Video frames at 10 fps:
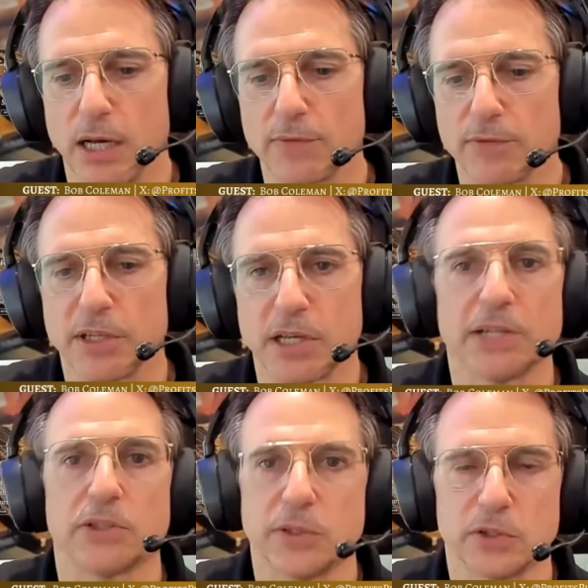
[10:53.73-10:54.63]
every
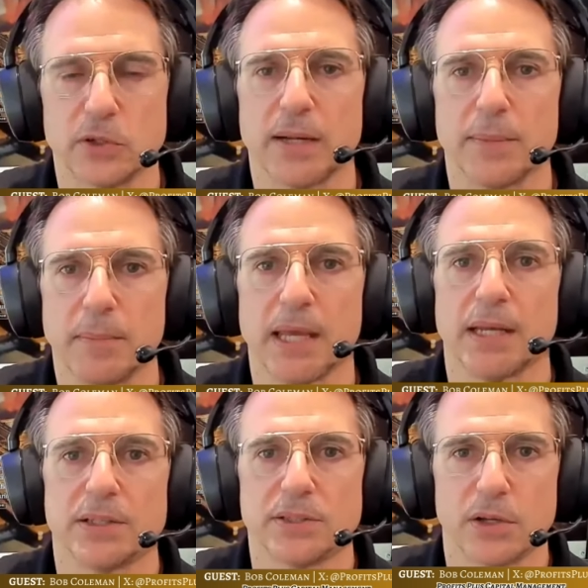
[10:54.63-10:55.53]
country is trying to
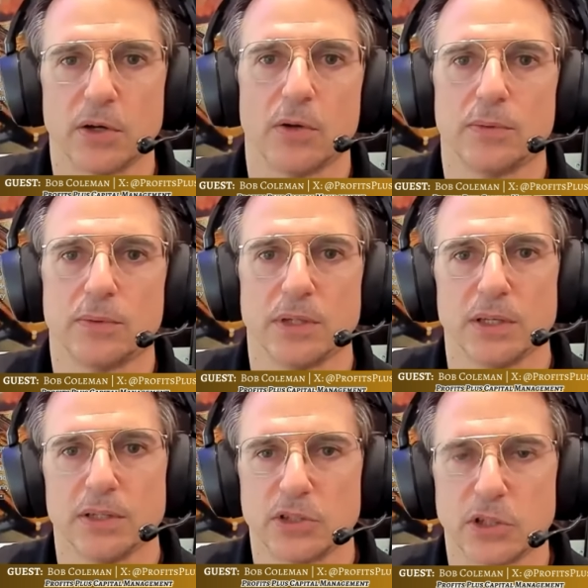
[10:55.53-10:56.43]
manage their own
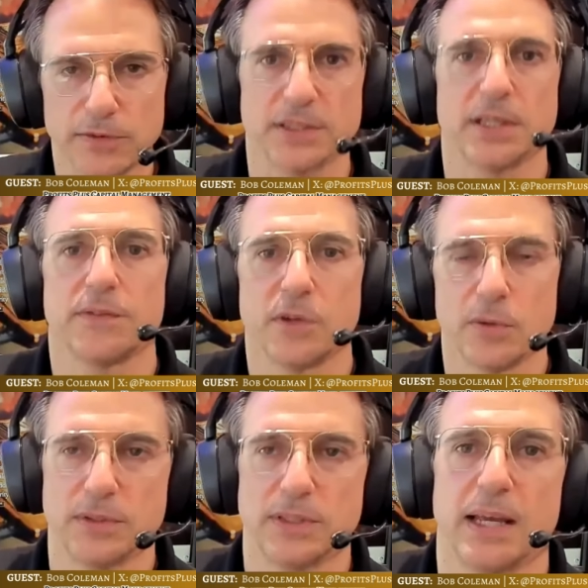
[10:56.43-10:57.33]
servicing of their
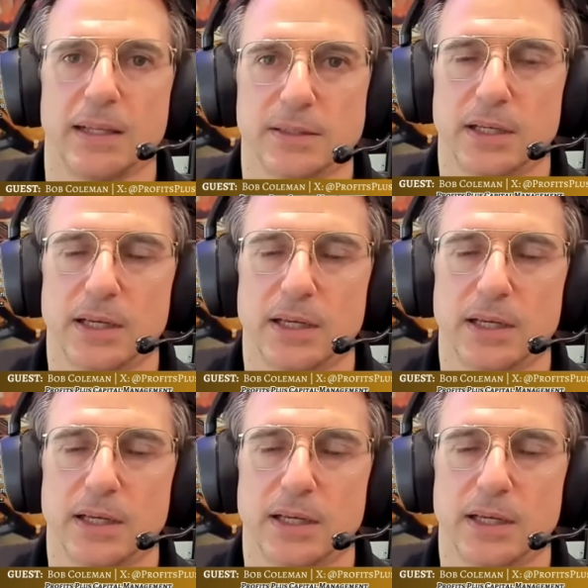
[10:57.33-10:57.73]
own debts.